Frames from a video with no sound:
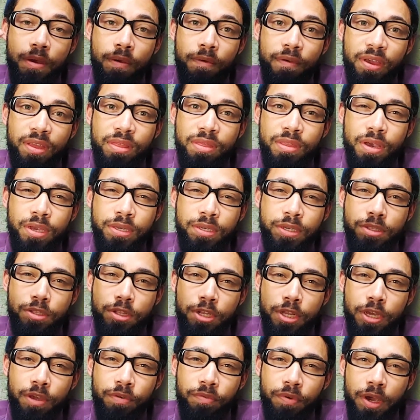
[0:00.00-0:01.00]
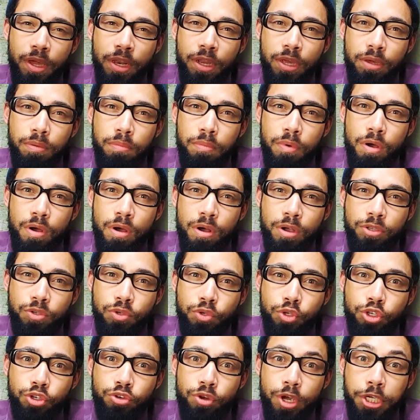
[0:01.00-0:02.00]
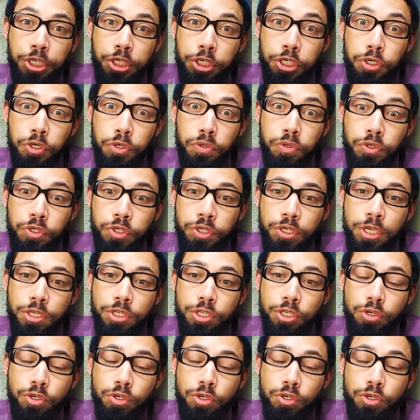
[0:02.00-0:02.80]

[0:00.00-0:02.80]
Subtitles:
it doesn't leave any marks or scratches on your skin.